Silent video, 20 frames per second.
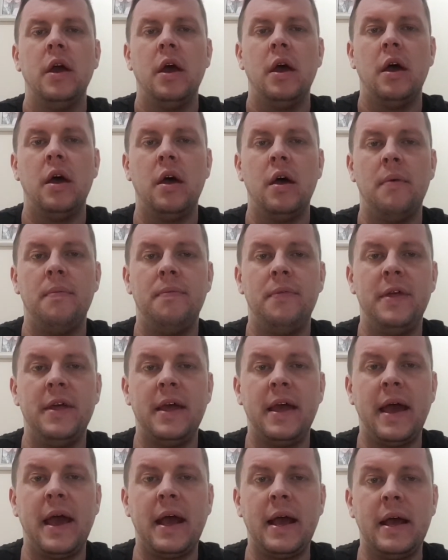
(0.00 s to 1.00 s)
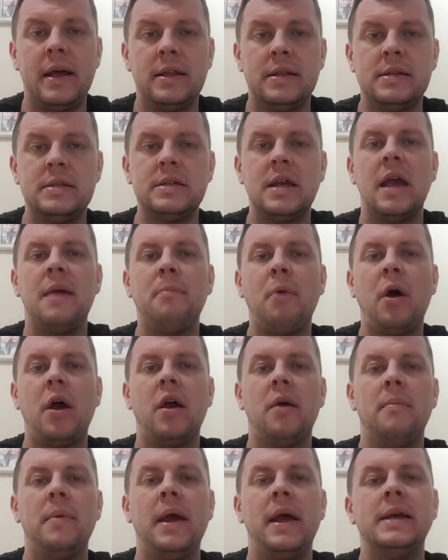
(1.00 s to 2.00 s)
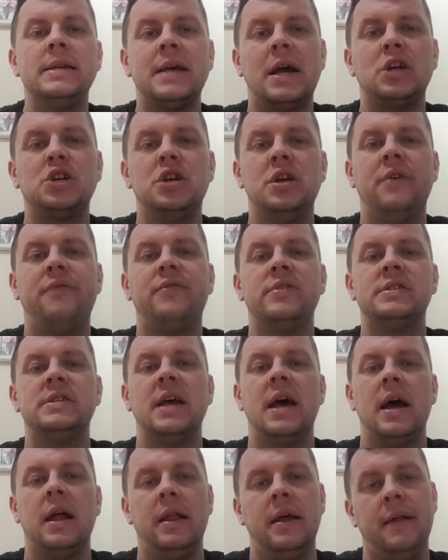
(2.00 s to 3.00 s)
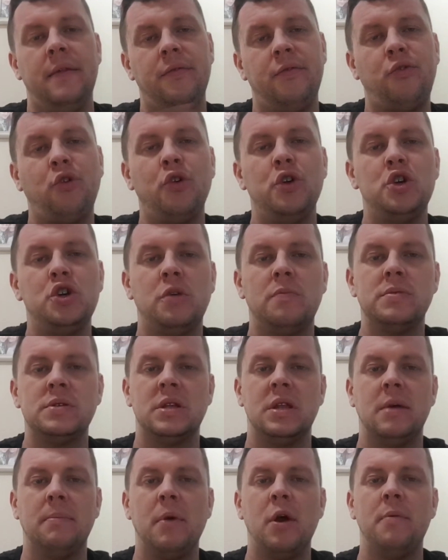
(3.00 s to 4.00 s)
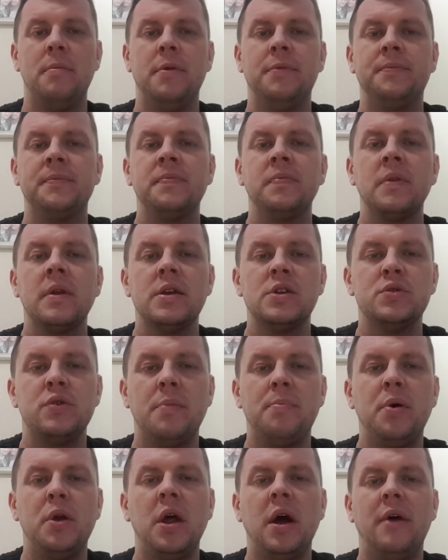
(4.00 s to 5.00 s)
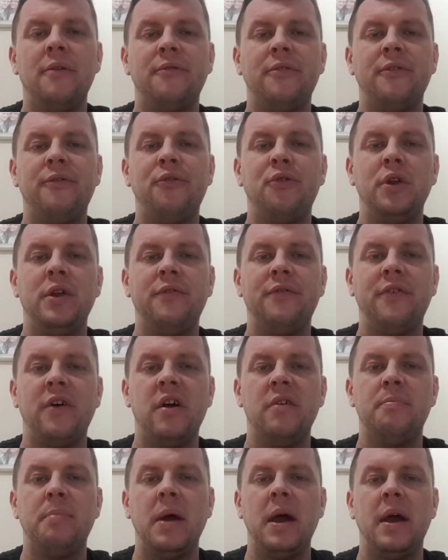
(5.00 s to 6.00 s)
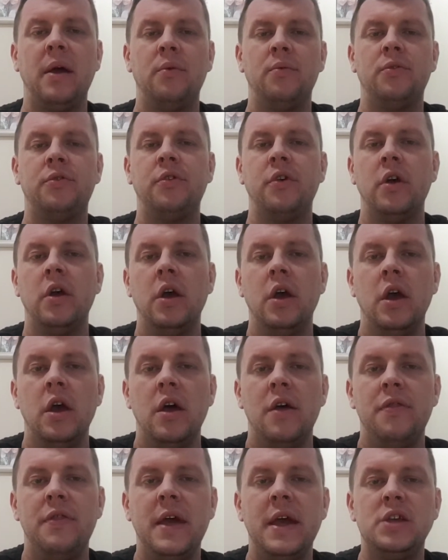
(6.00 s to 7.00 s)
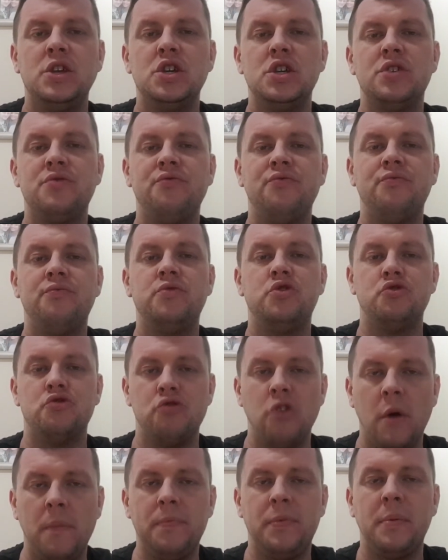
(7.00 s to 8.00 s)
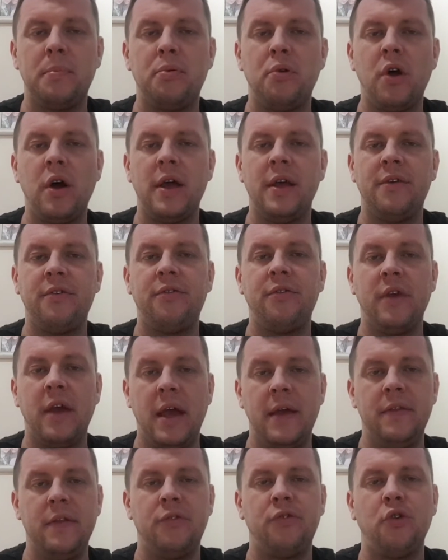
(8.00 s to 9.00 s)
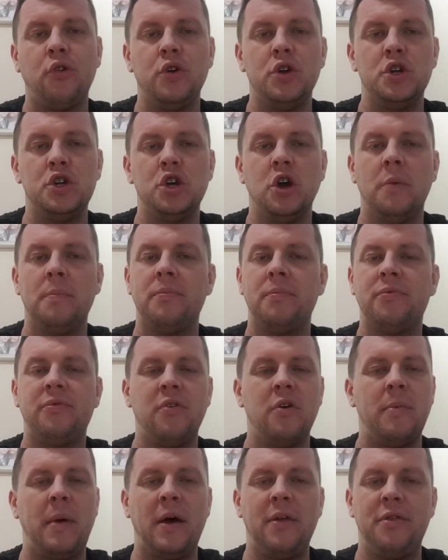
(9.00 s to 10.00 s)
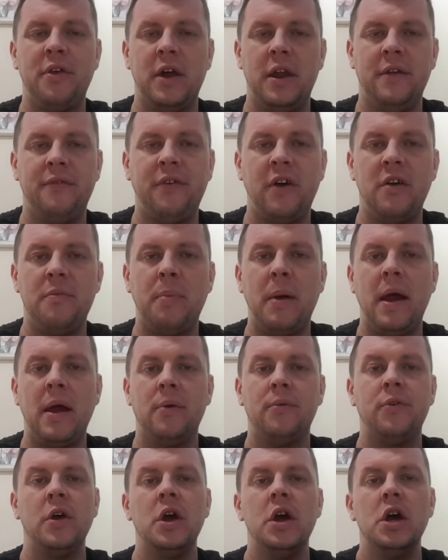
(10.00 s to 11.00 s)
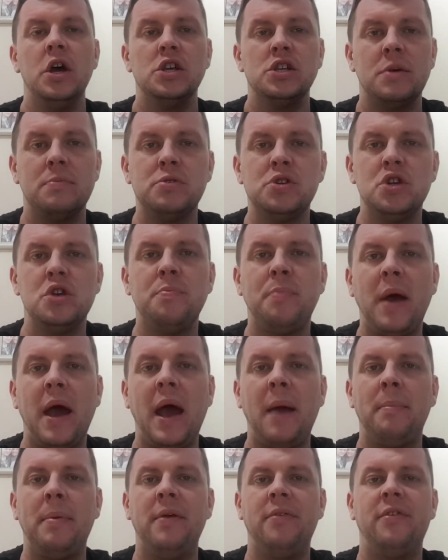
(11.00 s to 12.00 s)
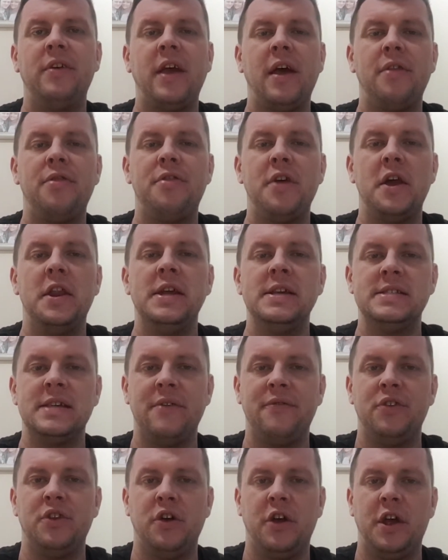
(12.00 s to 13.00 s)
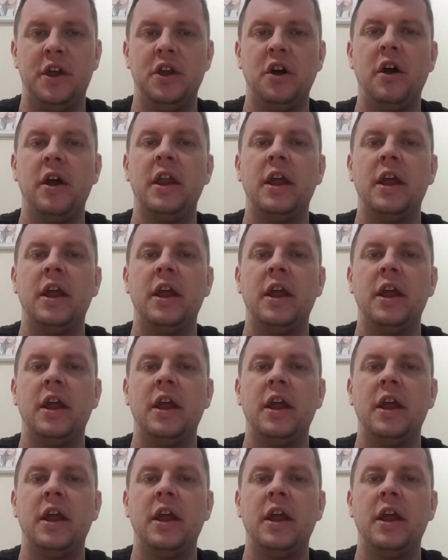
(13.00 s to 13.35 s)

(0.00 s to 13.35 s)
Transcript: The same item is actually for sale in toy shops at the moment. So I put it up for £45. They just dropped the price in the toy shop to about £35. So I'm super happy to get £37.99